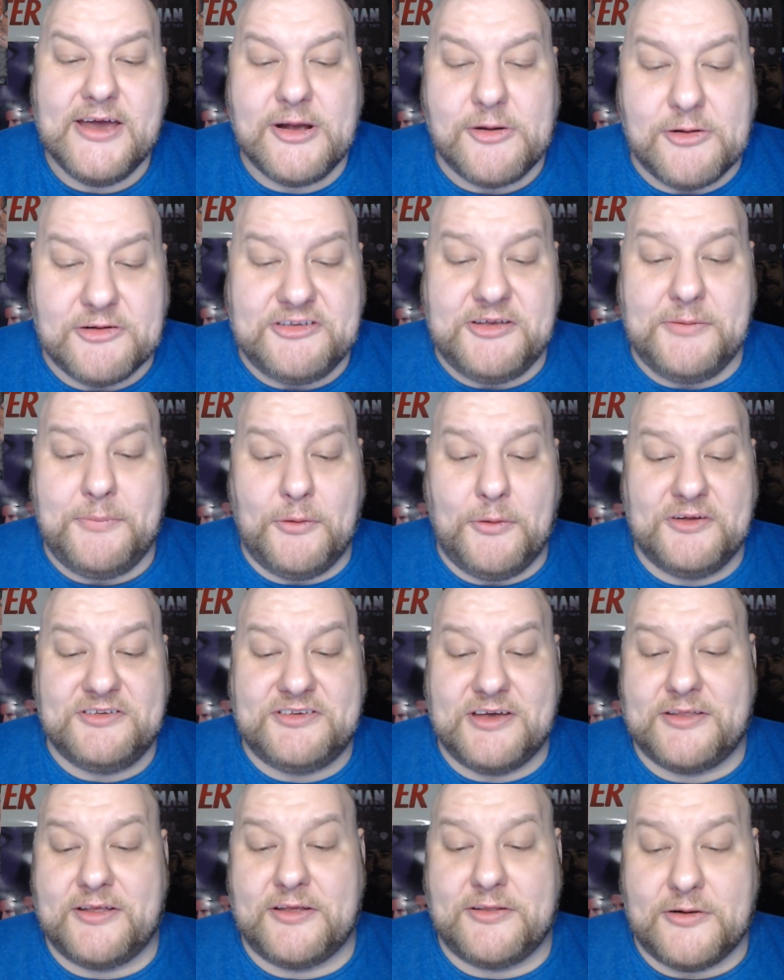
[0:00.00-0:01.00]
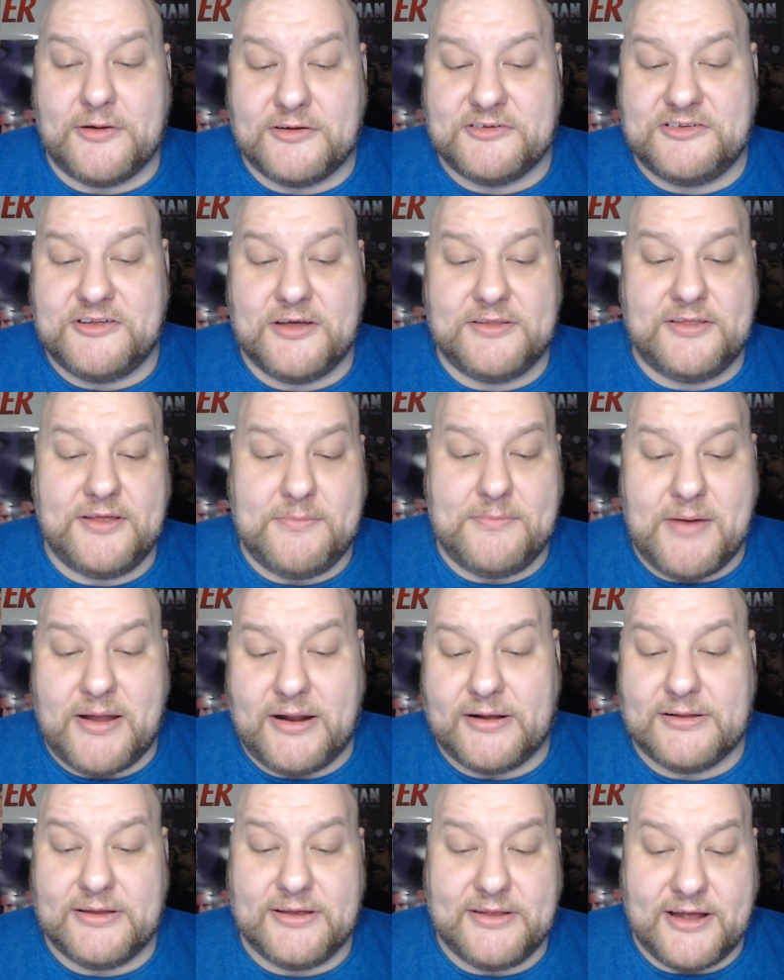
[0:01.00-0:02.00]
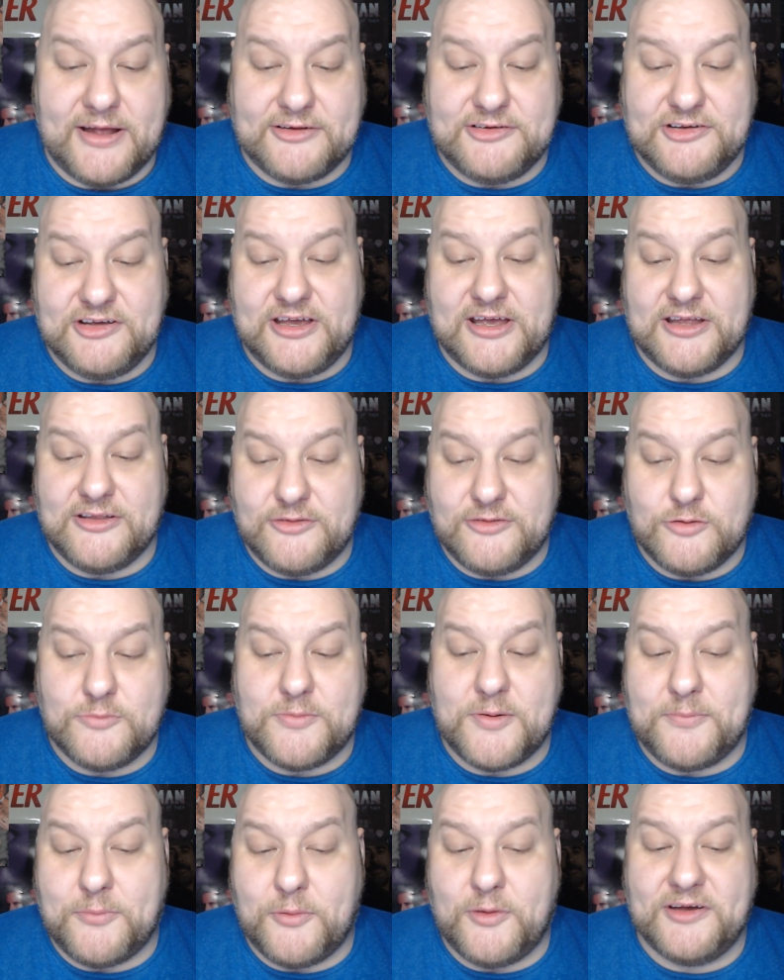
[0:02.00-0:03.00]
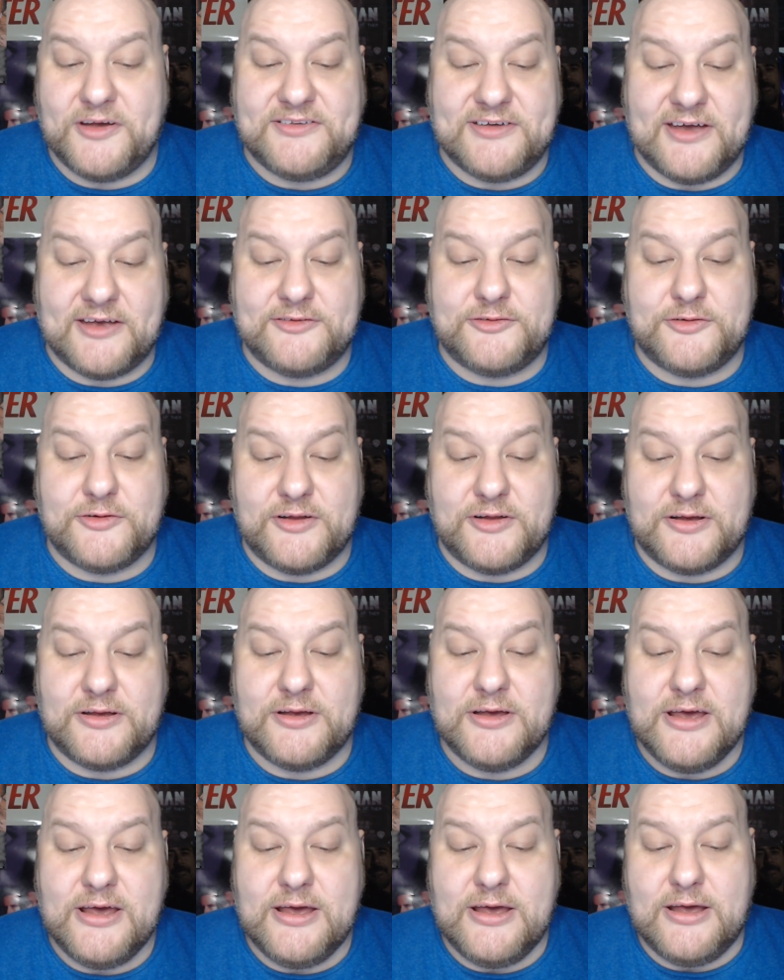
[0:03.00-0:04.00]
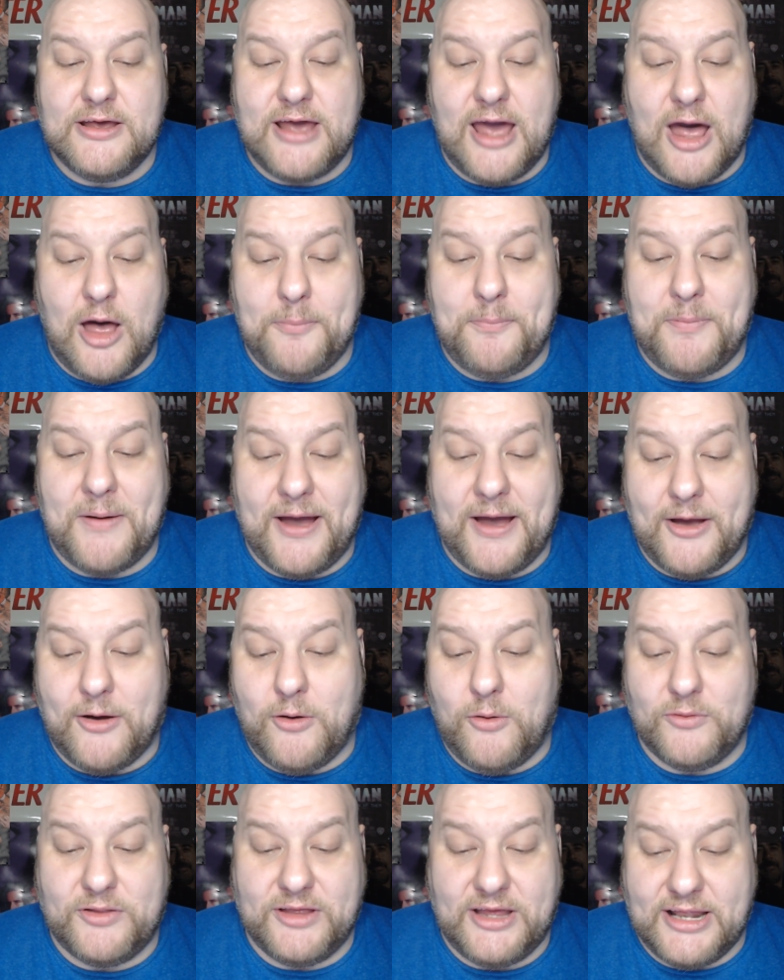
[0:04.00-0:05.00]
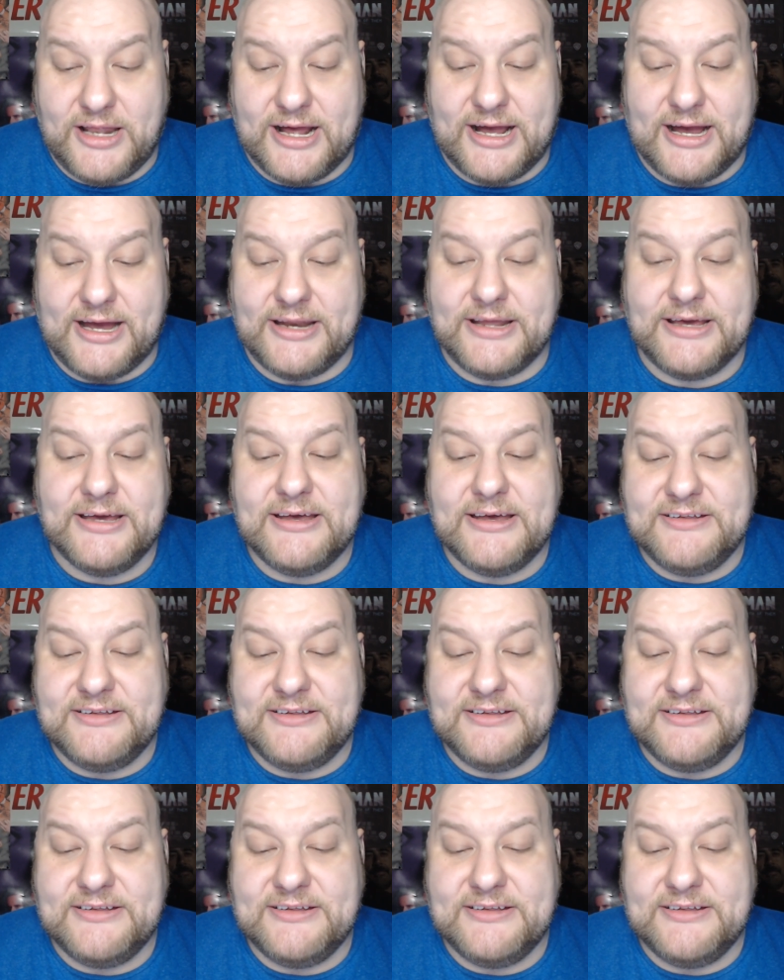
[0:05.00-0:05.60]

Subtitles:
Christy points out that there is nothing medically that she can do, but Boyd tells her to help by holding on.